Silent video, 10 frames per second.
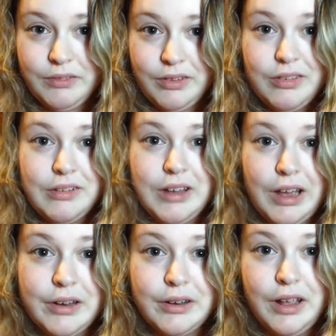to sit
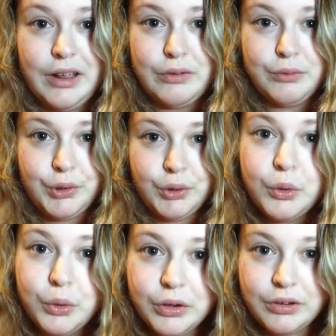down and
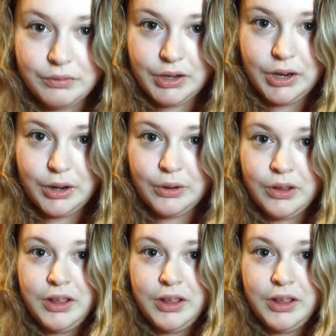record a video.